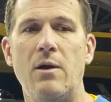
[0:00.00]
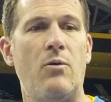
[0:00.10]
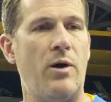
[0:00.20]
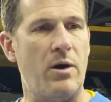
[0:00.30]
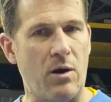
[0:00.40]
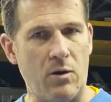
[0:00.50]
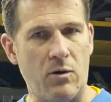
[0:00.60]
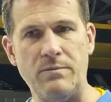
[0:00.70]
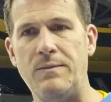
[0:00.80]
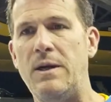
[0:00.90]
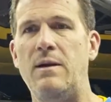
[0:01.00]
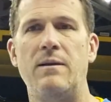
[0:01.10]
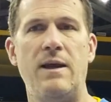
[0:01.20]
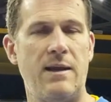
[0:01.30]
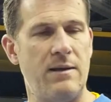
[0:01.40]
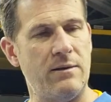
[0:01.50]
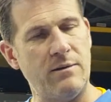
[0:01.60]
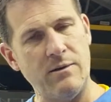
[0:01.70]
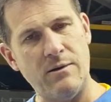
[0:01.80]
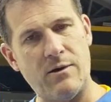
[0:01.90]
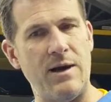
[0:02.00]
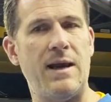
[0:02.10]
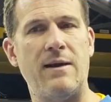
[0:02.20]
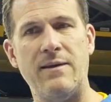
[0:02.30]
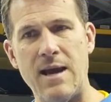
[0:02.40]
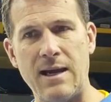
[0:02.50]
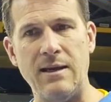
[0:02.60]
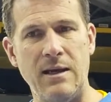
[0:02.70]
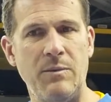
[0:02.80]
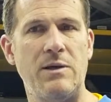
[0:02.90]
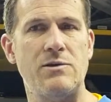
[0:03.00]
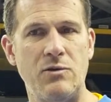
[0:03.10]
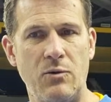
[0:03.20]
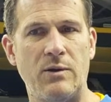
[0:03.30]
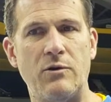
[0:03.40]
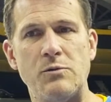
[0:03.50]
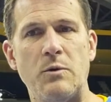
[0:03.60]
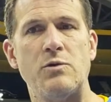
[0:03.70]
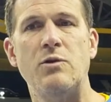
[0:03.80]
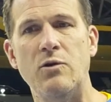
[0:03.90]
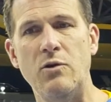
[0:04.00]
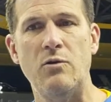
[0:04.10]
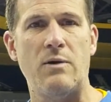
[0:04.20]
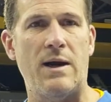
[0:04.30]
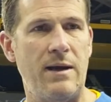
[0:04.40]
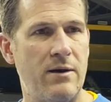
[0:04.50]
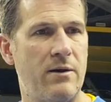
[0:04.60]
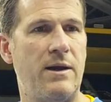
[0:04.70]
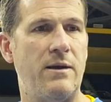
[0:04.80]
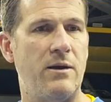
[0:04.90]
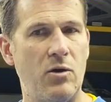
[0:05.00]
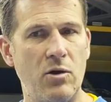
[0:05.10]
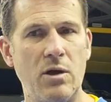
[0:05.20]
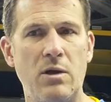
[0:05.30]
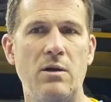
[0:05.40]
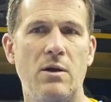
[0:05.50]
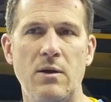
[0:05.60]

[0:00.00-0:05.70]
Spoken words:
We're at home, they can crank out the academics and do what they're supposed to do right here, getting a good,